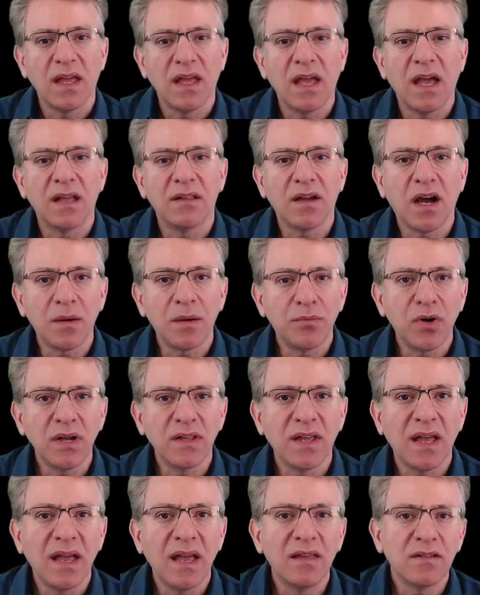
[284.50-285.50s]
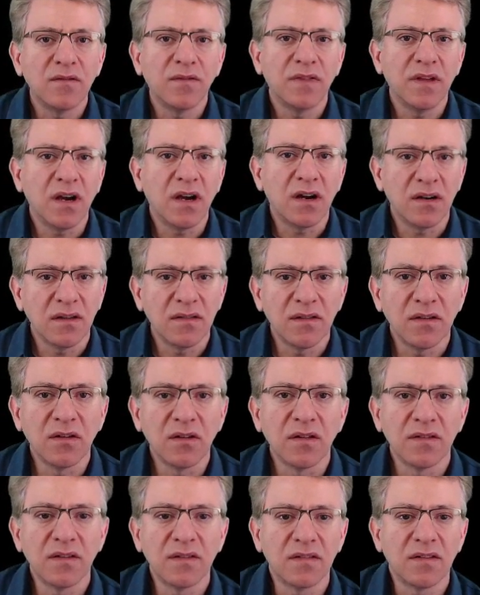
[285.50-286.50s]
and operate as if they are a
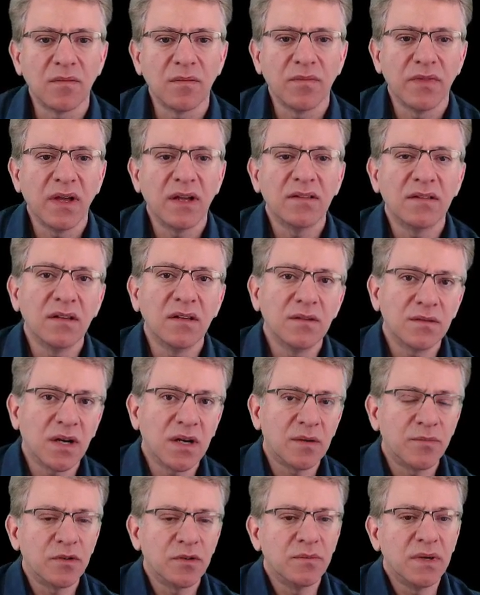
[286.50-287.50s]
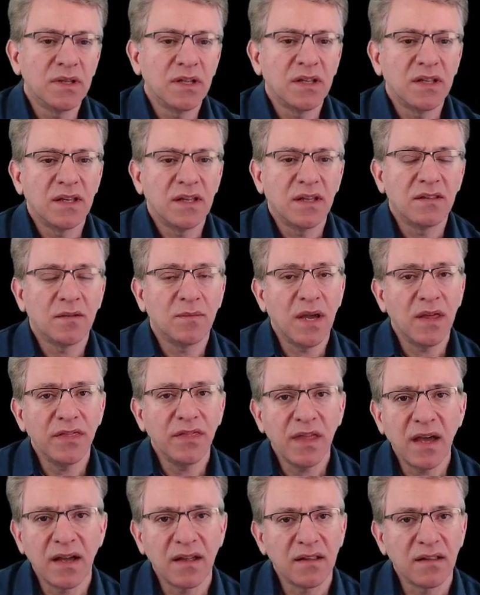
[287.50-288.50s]
single system. That's interoperability. It's about
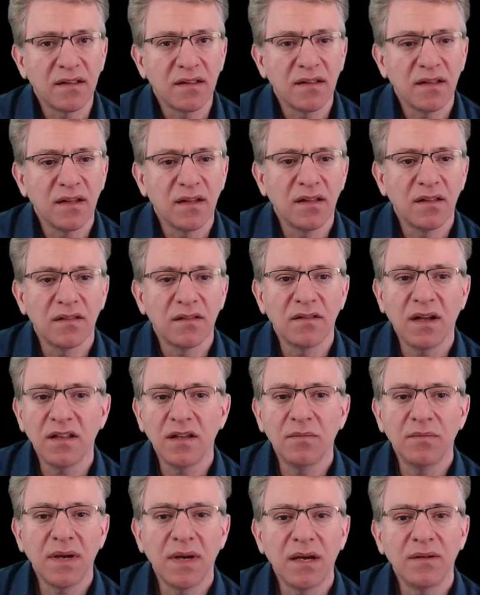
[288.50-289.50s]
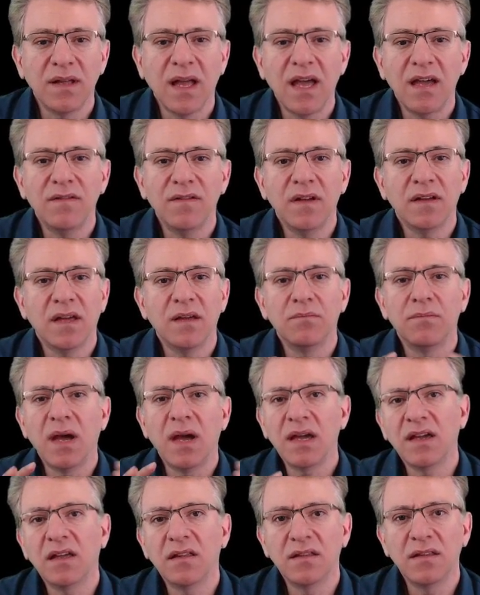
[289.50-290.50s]
that. It's not about having a
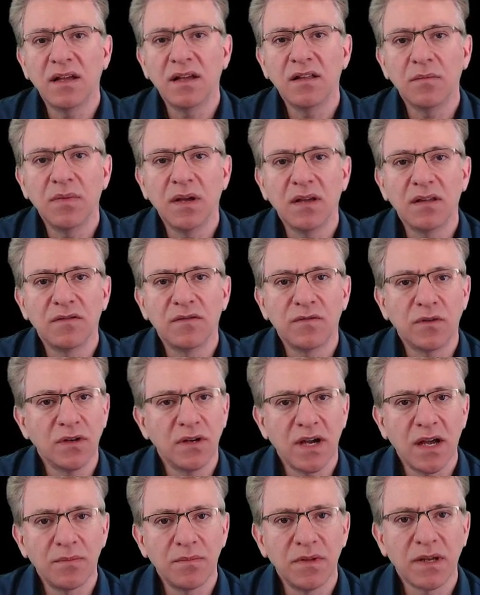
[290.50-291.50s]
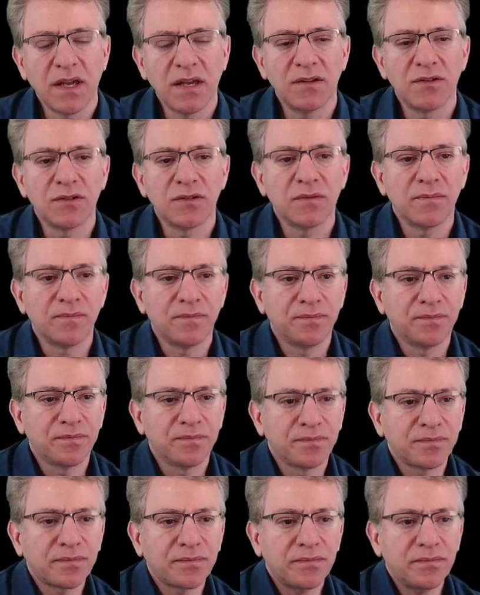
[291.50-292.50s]
backend database for your application.
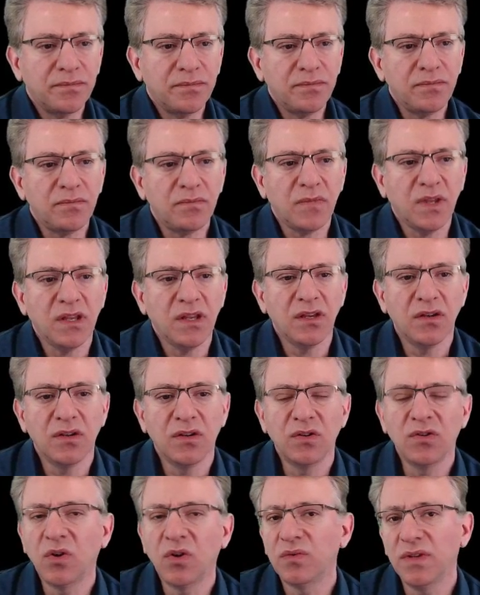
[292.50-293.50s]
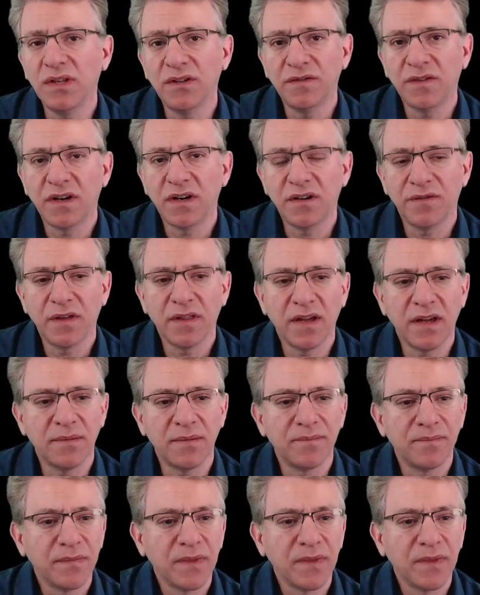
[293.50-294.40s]
You don't need FHIR for that.